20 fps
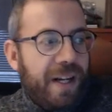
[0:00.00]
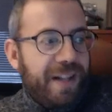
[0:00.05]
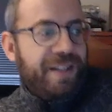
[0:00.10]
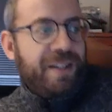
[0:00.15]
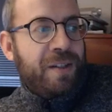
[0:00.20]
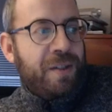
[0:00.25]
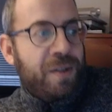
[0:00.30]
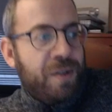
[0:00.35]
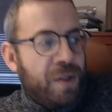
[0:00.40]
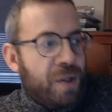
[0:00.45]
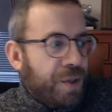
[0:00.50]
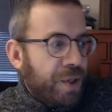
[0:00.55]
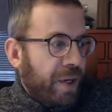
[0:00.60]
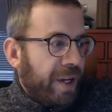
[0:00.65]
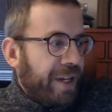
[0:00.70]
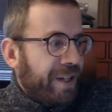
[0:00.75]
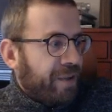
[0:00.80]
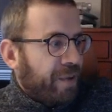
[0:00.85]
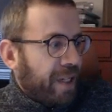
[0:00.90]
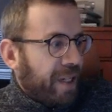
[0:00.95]
Usually I
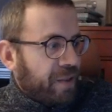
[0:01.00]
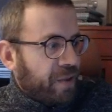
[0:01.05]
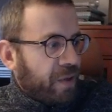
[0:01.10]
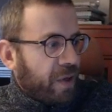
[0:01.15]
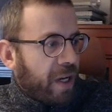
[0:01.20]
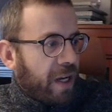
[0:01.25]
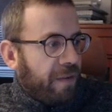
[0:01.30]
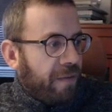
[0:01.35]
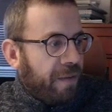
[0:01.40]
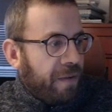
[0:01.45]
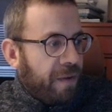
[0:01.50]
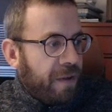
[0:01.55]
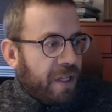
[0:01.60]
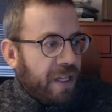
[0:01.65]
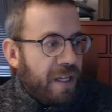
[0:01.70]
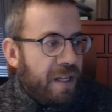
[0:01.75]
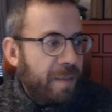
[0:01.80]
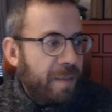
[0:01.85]
try to have the